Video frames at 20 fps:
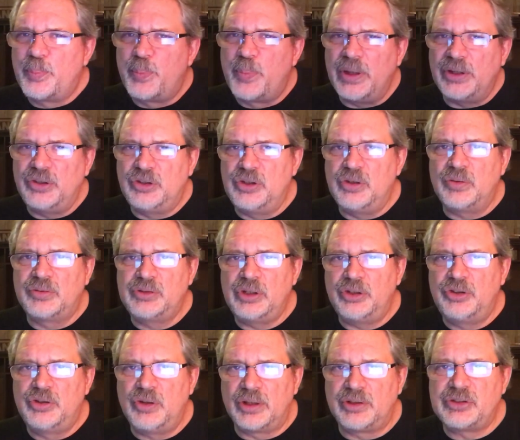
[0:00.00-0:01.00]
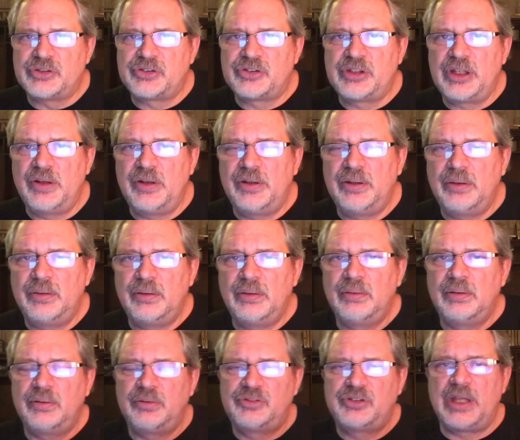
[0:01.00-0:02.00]
But do you understand
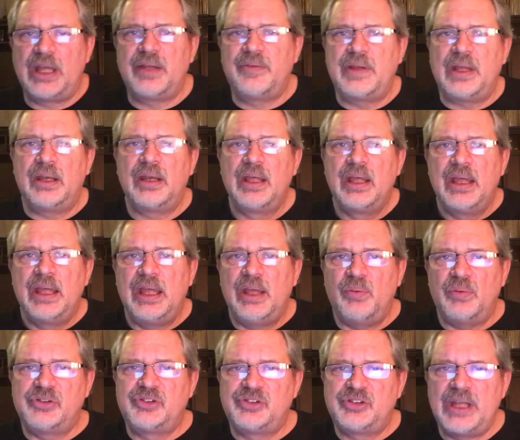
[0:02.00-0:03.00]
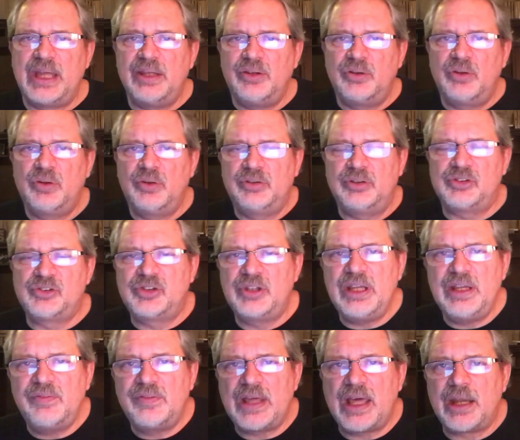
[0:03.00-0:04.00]
that it was Satan who
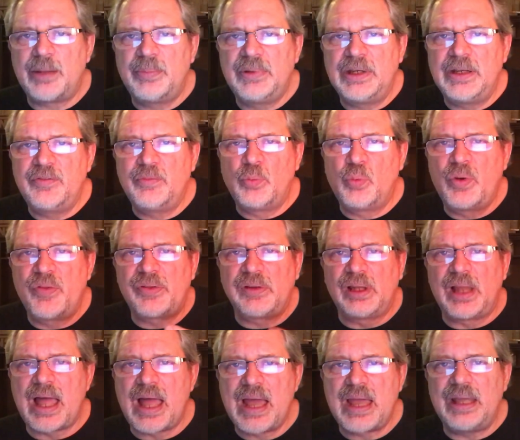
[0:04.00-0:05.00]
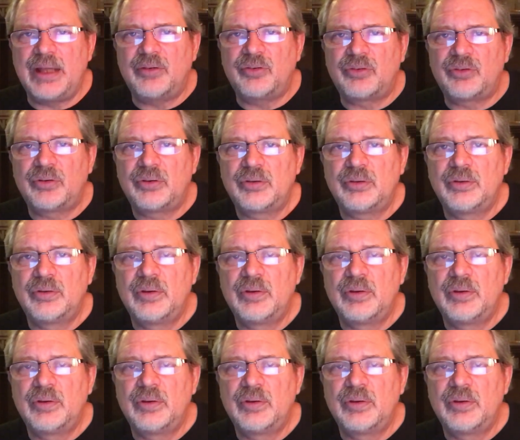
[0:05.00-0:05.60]
deceived Adam and Eve with lies?